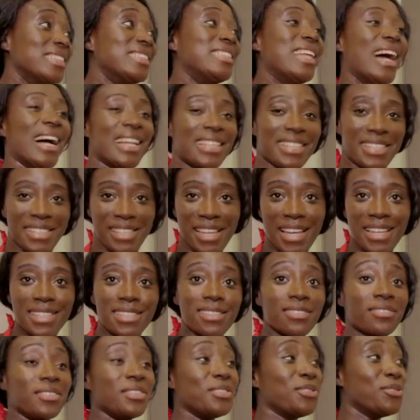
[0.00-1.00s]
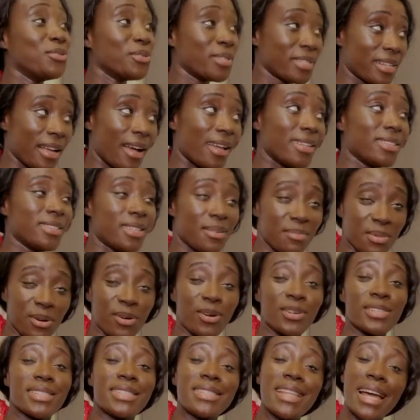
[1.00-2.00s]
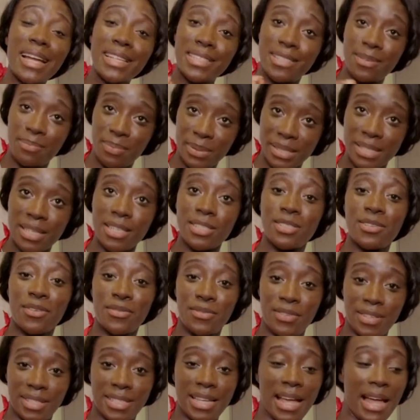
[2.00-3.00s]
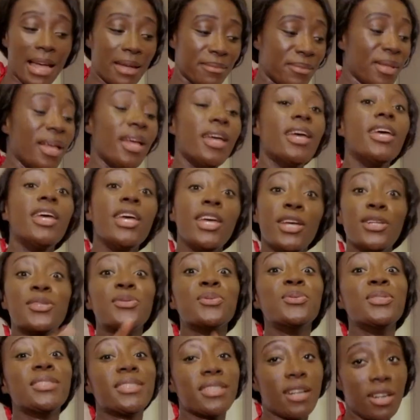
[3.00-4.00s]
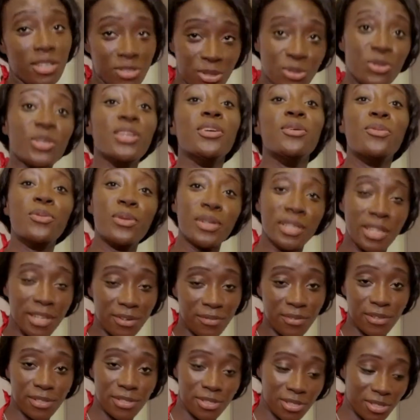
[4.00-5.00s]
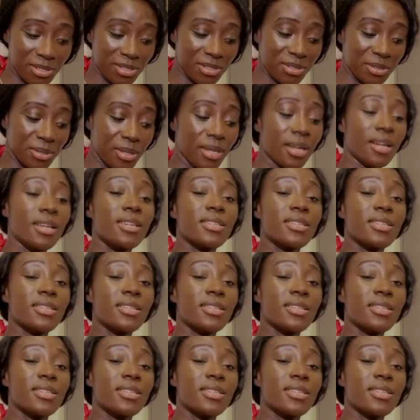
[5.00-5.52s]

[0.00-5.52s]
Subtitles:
that says reduce cancer, because 90% of the time it will tell you, it will give it to you.